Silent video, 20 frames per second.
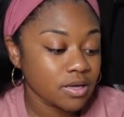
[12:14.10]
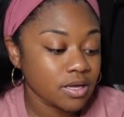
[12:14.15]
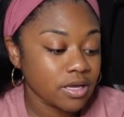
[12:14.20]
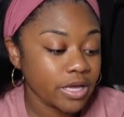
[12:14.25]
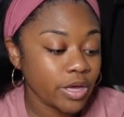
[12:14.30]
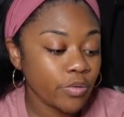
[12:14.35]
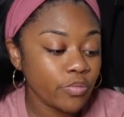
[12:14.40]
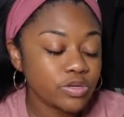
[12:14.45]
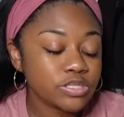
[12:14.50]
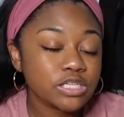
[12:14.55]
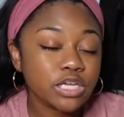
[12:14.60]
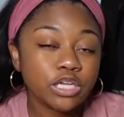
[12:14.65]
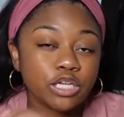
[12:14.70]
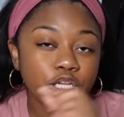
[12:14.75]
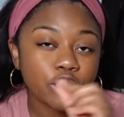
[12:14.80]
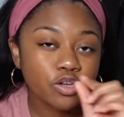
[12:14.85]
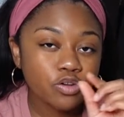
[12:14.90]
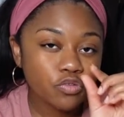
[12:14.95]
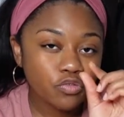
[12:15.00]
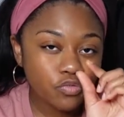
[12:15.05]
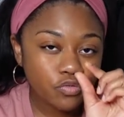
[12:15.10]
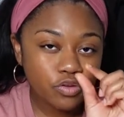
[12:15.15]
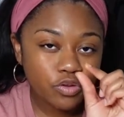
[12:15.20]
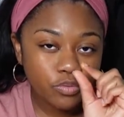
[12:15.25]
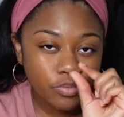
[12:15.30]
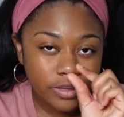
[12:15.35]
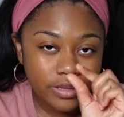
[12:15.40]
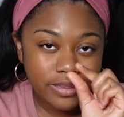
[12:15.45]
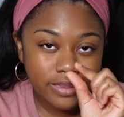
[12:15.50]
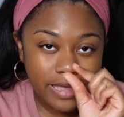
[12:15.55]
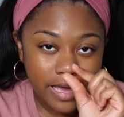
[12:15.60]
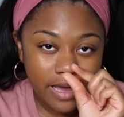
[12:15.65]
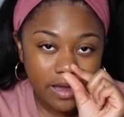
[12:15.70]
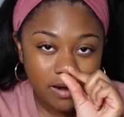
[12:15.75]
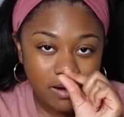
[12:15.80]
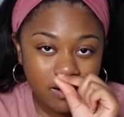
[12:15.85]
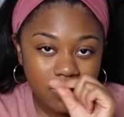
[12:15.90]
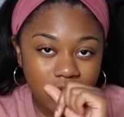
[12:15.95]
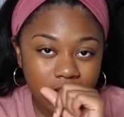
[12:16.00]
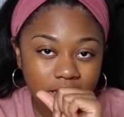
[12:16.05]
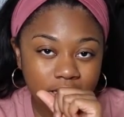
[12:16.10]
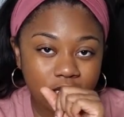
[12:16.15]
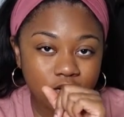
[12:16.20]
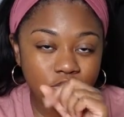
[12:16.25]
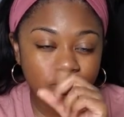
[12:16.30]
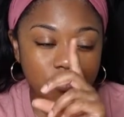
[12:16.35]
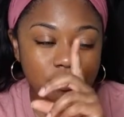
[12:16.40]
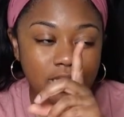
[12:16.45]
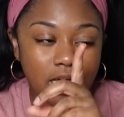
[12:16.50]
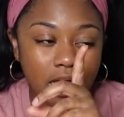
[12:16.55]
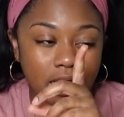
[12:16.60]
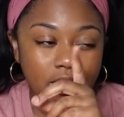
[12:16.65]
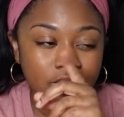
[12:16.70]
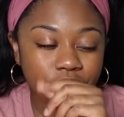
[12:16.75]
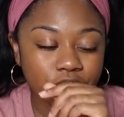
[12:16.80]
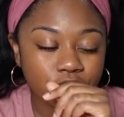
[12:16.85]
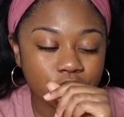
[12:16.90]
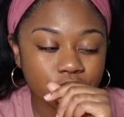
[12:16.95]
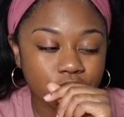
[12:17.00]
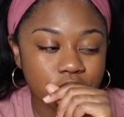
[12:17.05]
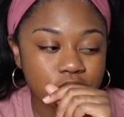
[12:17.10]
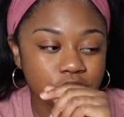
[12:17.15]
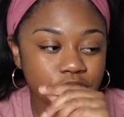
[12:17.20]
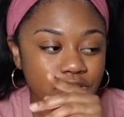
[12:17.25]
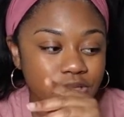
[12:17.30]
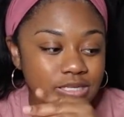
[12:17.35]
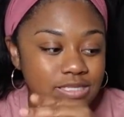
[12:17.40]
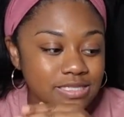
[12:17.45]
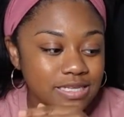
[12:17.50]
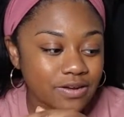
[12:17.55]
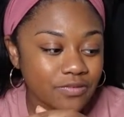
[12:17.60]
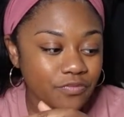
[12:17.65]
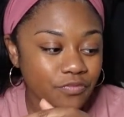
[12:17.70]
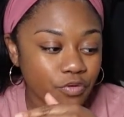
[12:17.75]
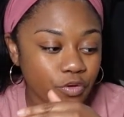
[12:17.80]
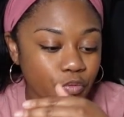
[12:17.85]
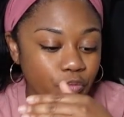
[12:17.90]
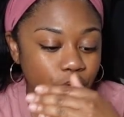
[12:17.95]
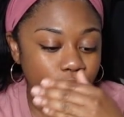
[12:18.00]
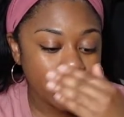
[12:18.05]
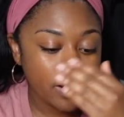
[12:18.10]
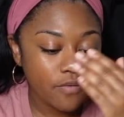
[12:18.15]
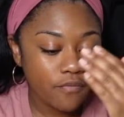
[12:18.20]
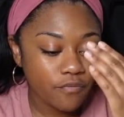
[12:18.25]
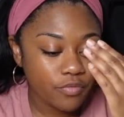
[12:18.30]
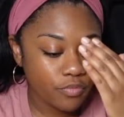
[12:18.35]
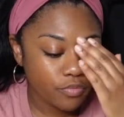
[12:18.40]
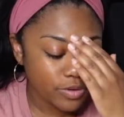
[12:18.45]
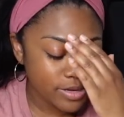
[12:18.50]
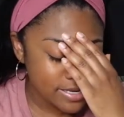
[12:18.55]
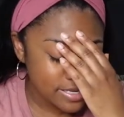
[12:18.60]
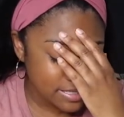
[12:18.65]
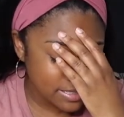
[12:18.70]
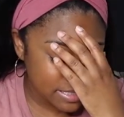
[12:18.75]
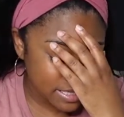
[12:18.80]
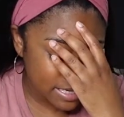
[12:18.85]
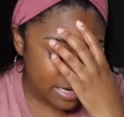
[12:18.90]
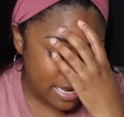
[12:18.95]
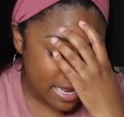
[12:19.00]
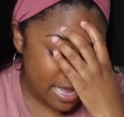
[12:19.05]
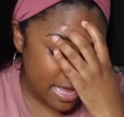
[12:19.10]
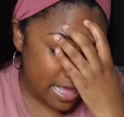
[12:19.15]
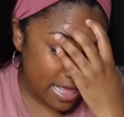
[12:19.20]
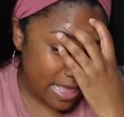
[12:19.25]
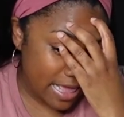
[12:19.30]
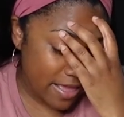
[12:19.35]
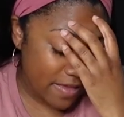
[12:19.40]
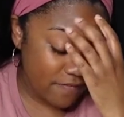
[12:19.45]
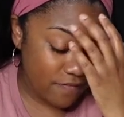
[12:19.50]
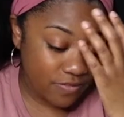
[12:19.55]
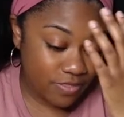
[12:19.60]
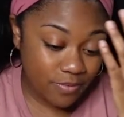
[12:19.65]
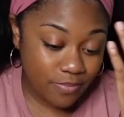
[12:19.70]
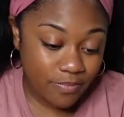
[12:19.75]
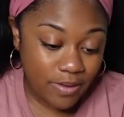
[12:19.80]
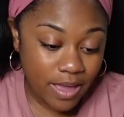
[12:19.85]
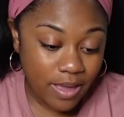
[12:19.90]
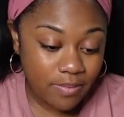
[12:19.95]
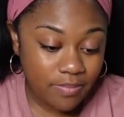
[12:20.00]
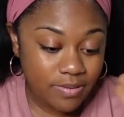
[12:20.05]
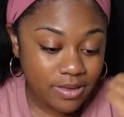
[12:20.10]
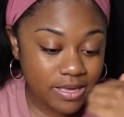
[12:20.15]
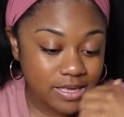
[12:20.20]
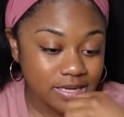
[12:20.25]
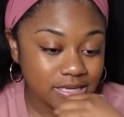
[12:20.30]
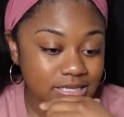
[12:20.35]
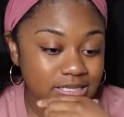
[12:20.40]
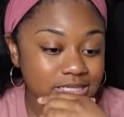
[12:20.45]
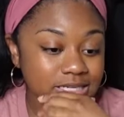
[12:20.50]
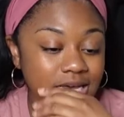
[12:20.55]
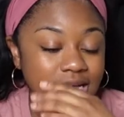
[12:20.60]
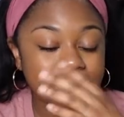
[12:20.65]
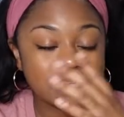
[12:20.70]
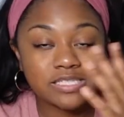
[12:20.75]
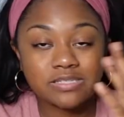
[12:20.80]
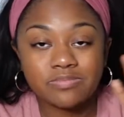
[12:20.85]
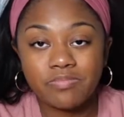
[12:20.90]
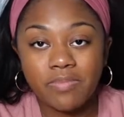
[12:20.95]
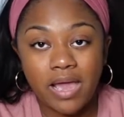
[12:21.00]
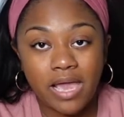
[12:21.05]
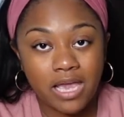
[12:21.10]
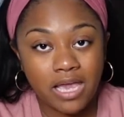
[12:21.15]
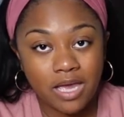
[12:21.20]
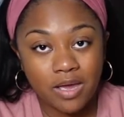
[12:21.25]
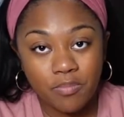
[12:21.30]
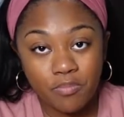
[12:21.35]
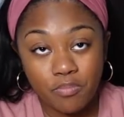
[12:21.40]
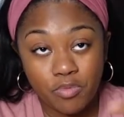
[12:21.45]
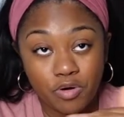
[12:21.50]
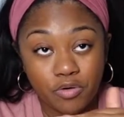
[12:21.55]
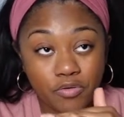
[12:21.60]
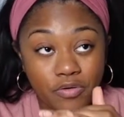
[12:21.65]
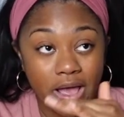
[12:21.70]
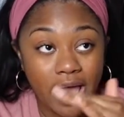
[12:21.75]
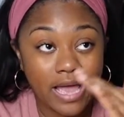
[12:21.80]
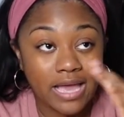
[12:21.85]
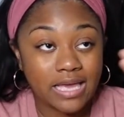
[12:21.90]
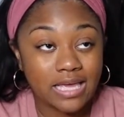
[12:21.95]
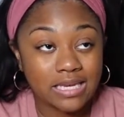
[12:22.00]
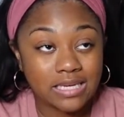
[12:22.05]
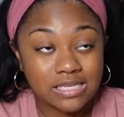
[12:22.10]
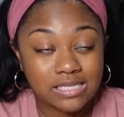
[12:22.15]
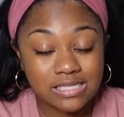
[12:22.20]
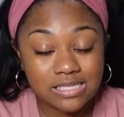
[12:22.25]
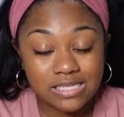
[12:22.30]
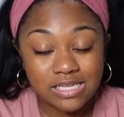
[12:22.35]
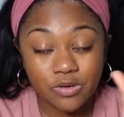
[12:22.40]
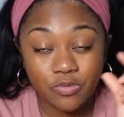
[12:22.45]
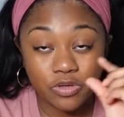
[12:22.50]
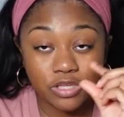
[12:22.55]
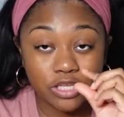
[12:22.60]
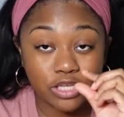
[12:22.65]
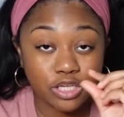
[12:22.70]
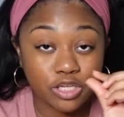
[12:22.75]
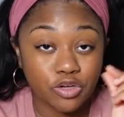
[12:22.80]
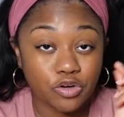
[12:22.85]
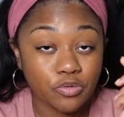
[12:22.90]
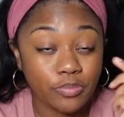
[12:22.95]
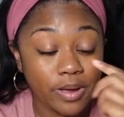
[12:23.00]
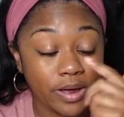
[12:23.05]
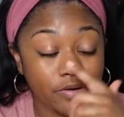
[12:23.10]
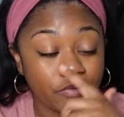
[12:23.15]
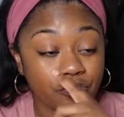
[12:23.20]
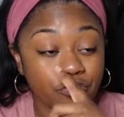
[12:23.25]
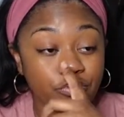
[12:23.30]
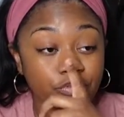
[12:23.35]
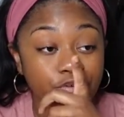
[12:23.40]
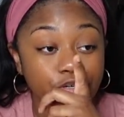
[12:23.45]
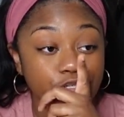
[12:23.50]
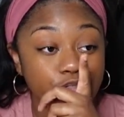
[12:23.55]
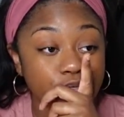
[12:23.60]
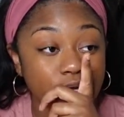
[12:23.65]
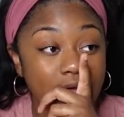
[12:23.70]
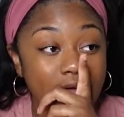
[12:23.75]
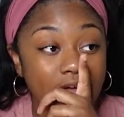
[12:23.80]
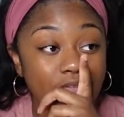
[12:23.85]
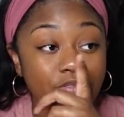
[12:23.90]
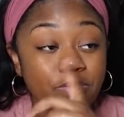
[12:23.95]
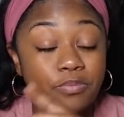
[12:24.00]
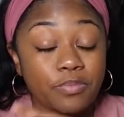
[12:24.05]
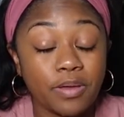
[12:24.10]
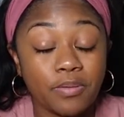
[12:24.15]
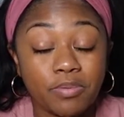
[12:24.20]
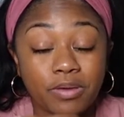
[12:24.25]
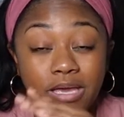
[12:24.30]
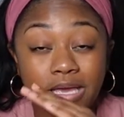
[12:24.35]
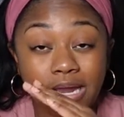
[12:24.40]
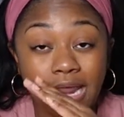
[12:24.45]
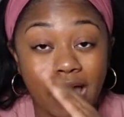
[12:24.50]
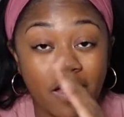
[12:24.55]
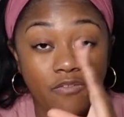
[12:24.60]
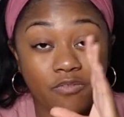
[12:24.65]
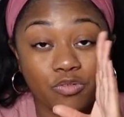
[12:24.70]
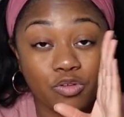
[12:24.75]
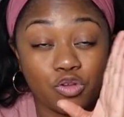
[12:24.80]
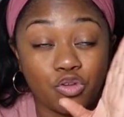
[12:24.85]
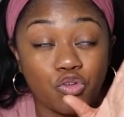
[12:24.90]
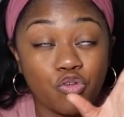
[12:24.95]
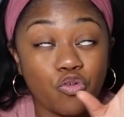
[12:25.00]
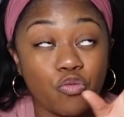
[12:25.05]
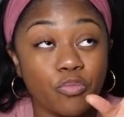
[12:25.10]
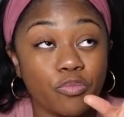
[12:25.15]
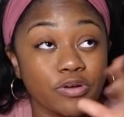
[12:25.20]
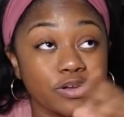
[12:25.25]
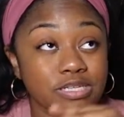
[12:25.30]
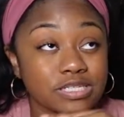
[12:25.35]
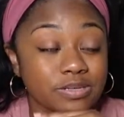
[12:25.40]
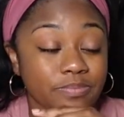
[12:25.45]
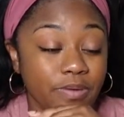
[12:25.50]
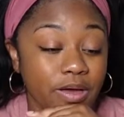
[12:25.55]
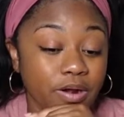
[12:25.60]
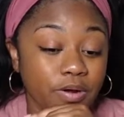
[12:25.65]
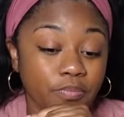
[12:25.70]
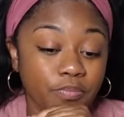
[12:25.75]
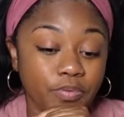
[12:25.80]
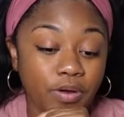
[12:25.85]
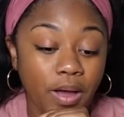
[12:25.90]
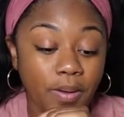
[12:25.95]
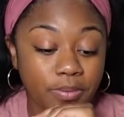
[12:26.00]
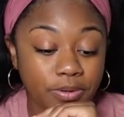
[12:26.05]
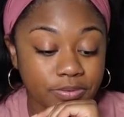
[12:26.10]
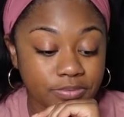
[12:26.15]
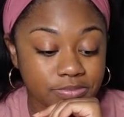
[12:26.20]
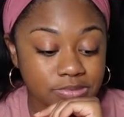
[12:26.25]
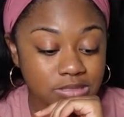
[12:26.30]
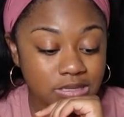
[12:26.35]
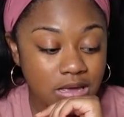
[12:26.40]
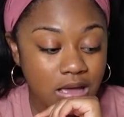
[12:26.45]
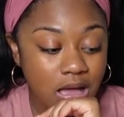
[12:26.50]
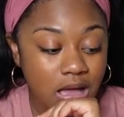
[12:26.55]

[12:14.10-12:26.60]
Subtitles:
it was a little fluid there, a little tiny fluid. So they said for whatever reason, if the baby does make it miraculously with the little amount of fluid you have, the baby can have a numerous amount of problems.